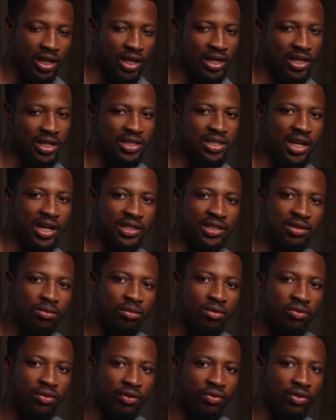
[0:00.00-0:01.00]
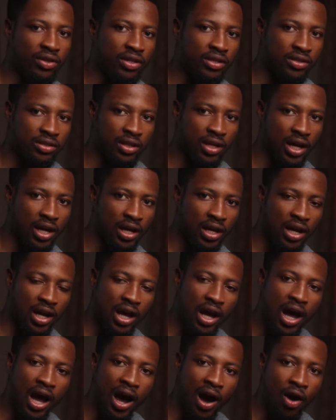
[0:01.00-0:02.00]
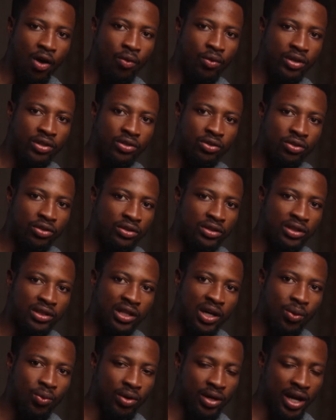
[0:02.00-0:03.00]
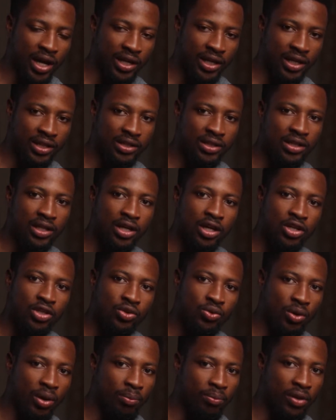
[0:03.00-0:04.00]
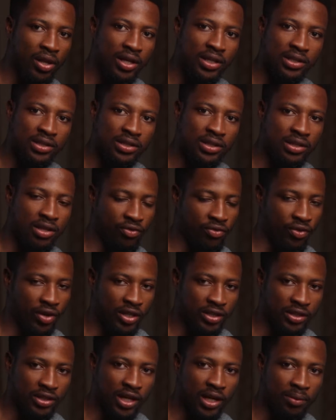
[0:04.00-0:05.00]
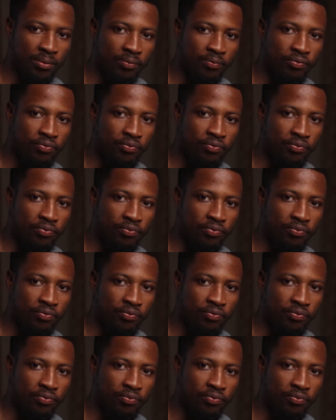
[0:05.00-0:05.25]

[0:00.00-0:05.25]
These are some of the things that I always consider when I get to a place the first time.